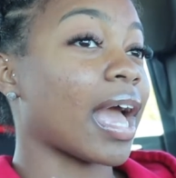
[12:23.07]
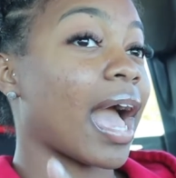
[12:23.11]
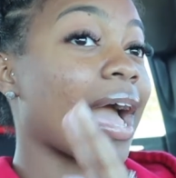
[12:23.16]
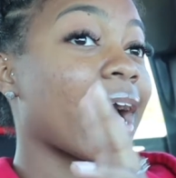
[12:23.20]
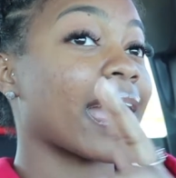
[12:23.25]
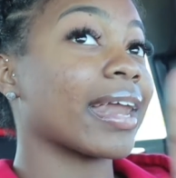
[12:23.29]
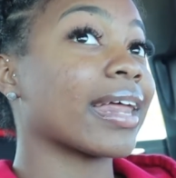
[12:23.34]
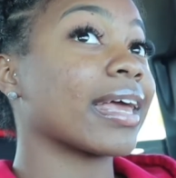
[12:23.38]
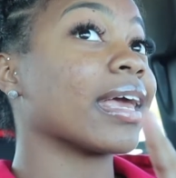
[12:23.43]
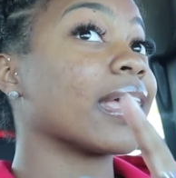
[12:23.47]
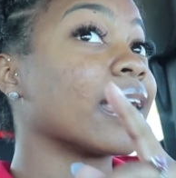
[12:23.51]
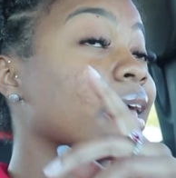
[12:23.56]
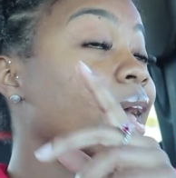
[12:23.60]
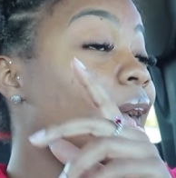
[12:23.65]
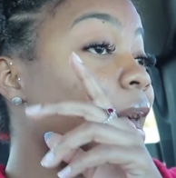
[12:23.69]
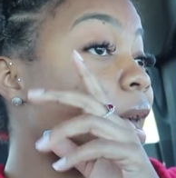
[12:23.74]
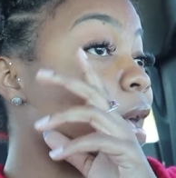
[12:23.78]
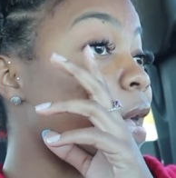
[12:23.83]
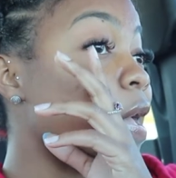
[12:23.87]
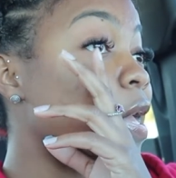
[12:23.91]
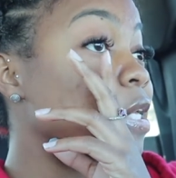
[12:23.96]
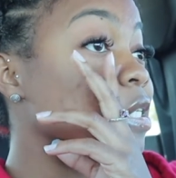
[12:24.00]
I gotta get
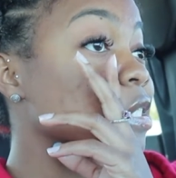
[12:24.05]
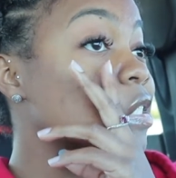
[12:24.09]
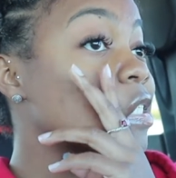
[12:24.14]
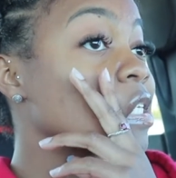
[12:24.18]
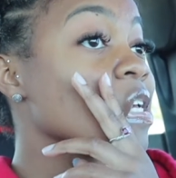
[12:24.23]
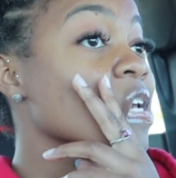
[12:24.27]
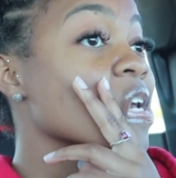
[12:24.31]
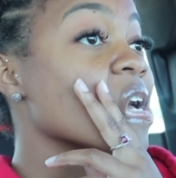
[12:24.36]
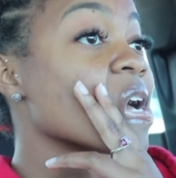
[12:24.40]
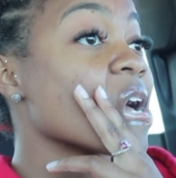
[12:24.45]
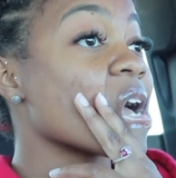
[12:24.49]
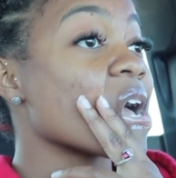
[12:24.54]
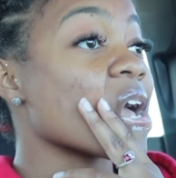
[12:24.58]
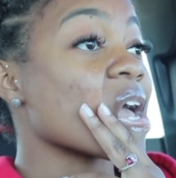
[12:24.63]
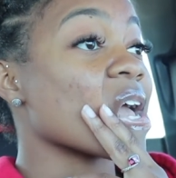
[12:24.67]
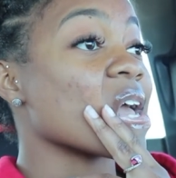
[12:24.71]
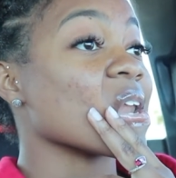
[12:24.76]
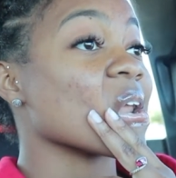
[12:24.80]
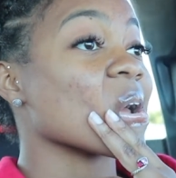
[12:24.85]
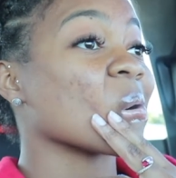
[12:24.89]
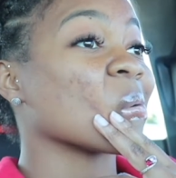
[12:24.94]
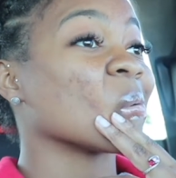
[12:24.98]
gas,
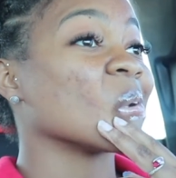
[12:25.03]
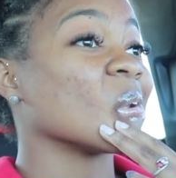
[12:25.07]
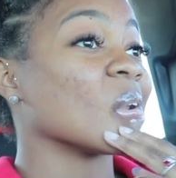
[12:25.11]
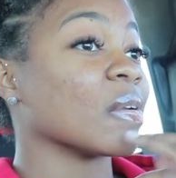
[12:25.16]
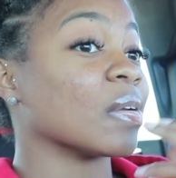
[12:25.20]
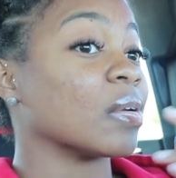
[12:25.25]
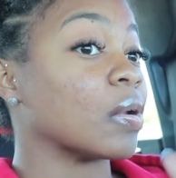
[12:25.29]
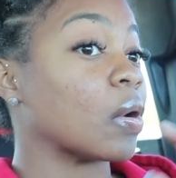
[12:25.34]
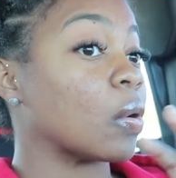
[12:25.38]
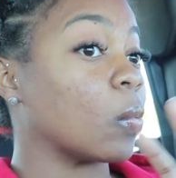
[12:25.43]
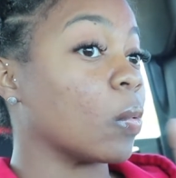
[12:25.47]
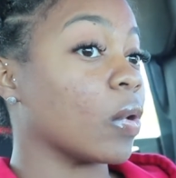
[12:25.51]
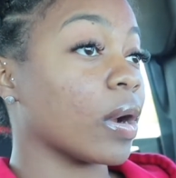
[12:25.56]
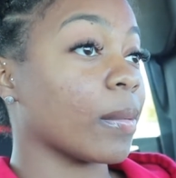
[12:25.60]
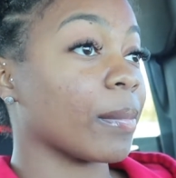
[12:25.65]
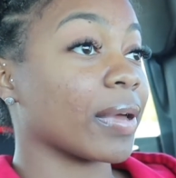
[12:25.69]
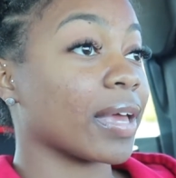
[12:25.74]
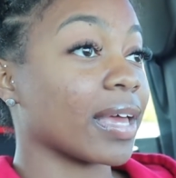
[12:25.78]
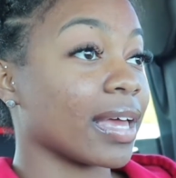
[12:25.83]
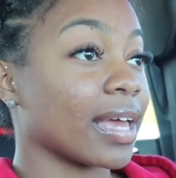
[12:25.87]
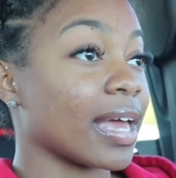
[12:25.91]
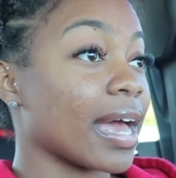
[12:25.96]
and I already don't know where
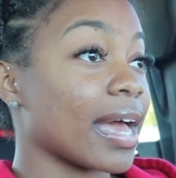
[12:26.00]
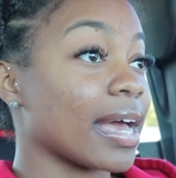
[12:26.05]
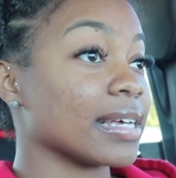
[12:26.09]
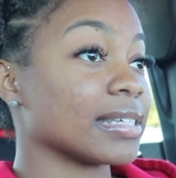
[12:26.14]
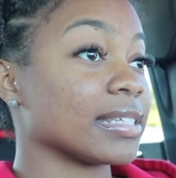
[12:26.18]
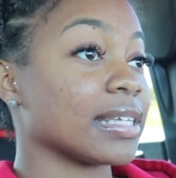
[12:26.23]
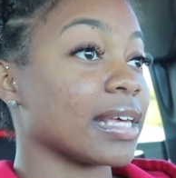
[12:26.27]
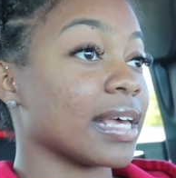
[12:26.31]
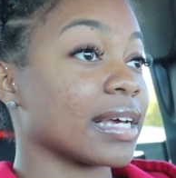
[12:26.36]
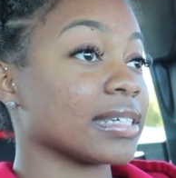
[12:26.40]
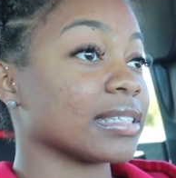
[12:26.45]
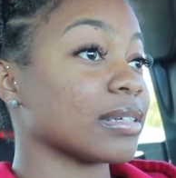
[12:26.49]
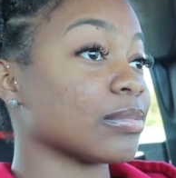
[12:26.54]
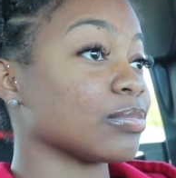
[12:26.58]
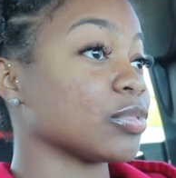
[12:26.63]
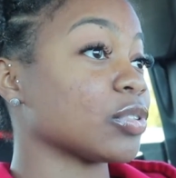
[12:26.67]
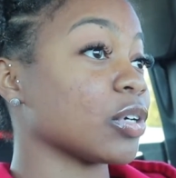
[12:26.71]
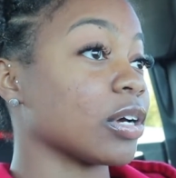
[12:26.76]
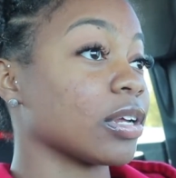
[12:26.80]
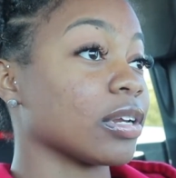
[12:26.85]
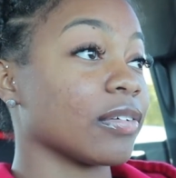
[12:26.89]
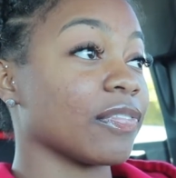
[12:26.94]
I'm gonna get gas at because I'm
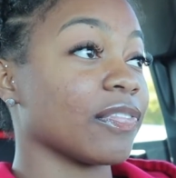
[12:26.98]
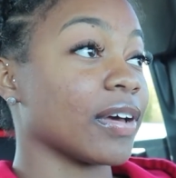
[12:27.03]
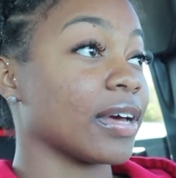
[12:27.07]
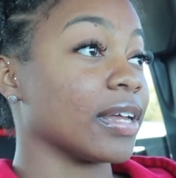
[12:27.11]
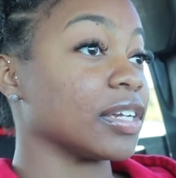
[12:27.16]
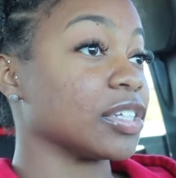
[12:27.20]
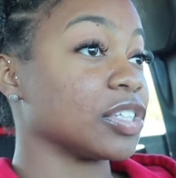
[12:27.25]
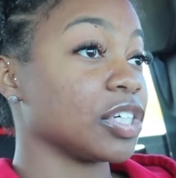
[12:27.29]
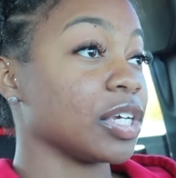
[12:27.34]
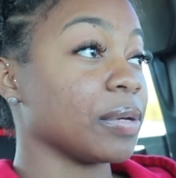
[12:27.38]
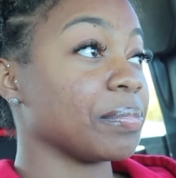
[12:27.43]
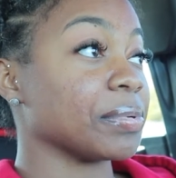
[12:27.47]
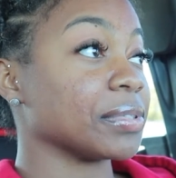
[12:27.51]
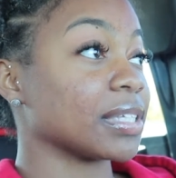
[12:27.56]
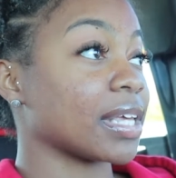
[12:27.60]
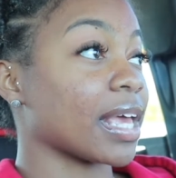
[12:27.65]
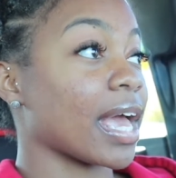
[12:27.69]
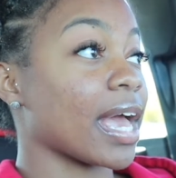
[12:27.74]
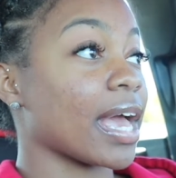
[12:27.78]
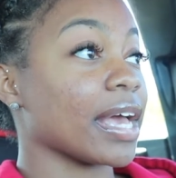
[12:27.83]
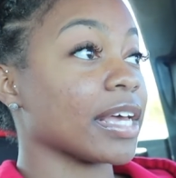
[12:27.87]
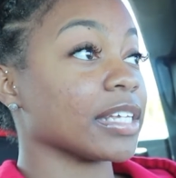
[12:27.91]
trying to find the cheapest
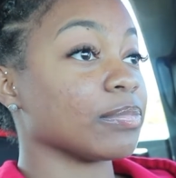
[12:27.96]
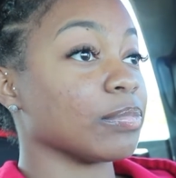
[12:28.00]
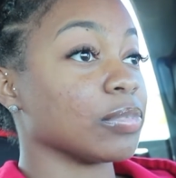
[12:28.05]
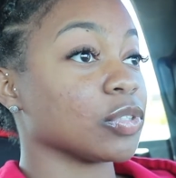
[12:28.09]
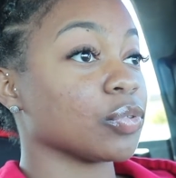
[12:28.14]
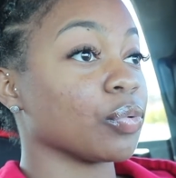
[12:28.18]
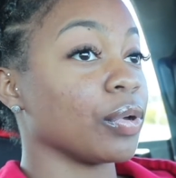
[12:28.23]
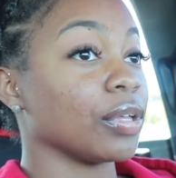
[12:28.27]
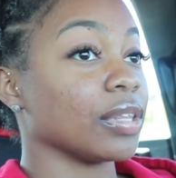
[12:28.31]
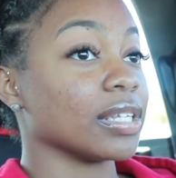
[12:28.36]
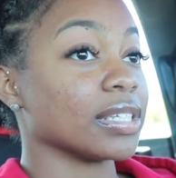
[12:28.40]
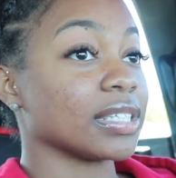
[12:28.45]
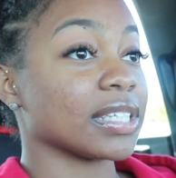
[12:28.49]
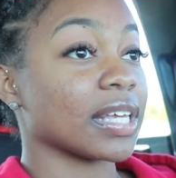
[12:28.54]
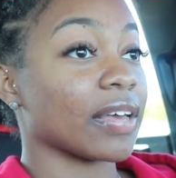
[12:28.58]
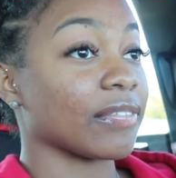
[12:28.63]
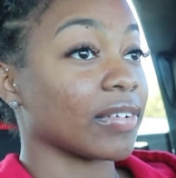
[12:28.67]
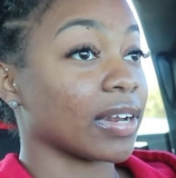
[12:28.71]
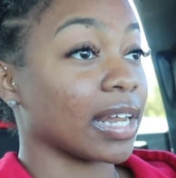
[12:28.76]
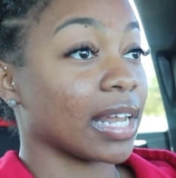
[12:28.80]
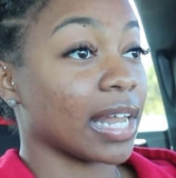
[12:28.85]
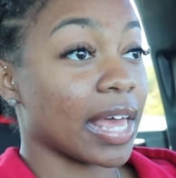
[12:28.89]
gas between the
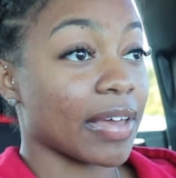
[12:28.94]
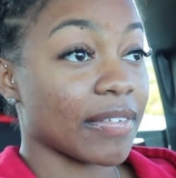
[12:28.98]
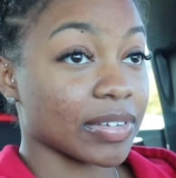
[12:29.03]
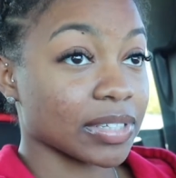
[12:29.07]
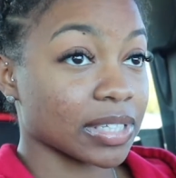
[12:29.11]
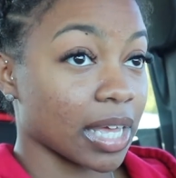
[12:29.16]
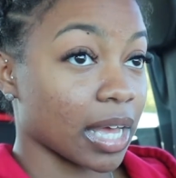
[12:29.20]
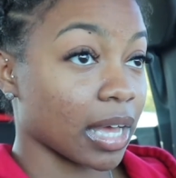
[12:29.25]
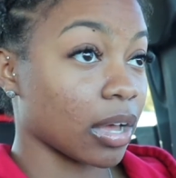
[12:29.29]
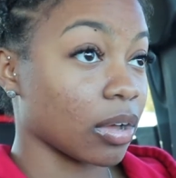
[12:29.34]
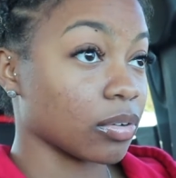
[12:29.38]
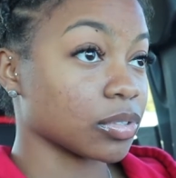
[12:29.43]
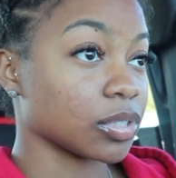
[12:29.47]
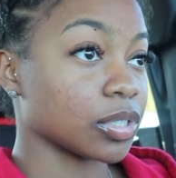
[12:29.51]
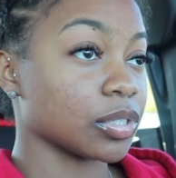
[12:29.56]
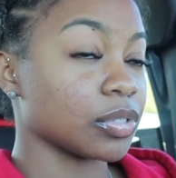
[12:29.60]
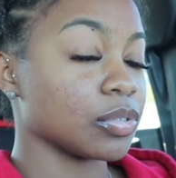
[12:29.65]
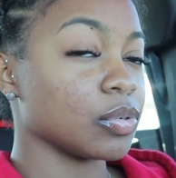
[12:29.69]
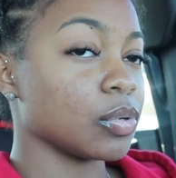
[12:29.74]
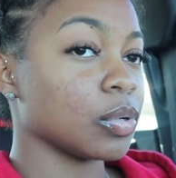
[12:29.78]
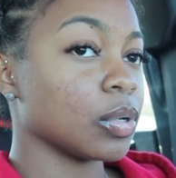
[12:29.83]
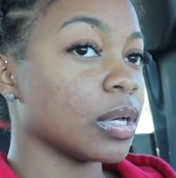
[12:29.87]
7-Elevens I go
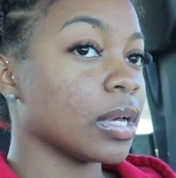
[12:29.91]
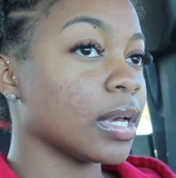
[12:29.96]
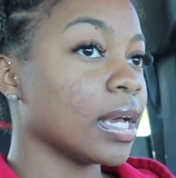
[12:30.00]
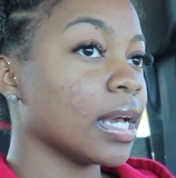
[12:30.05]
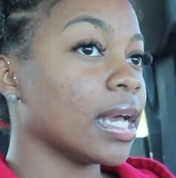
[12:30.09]
to.